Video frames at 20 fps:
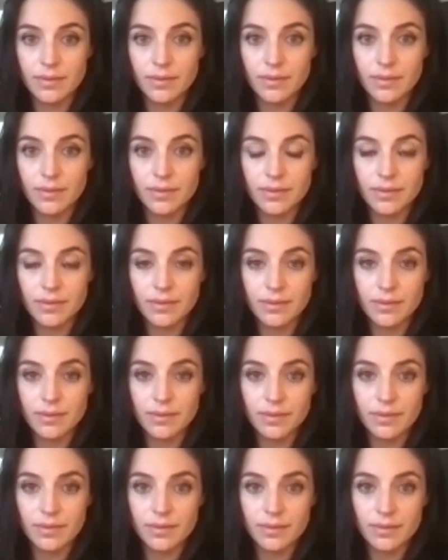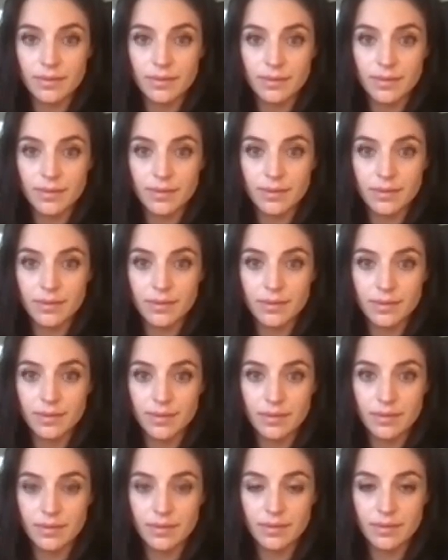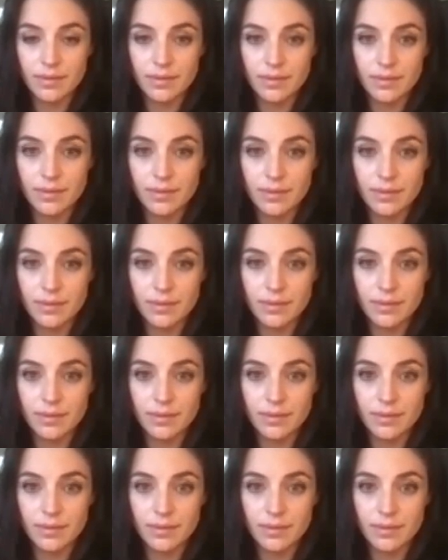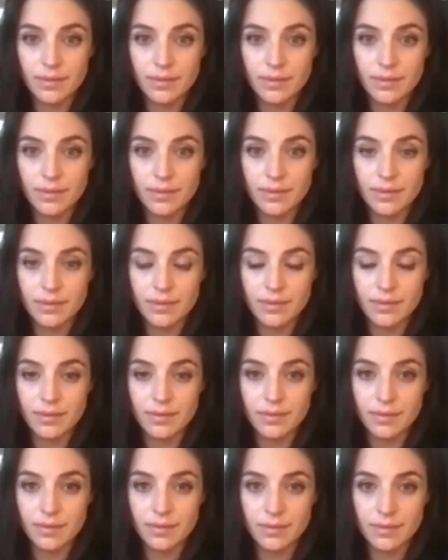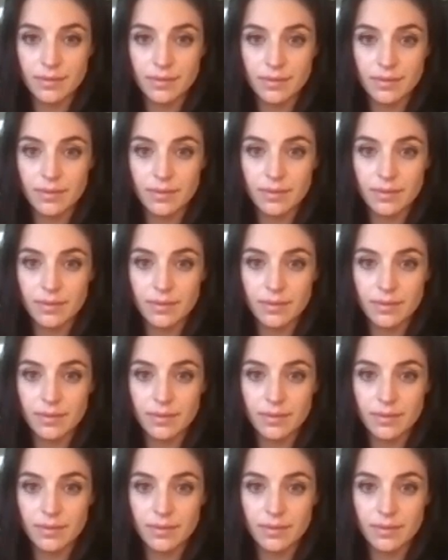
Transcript: (silent)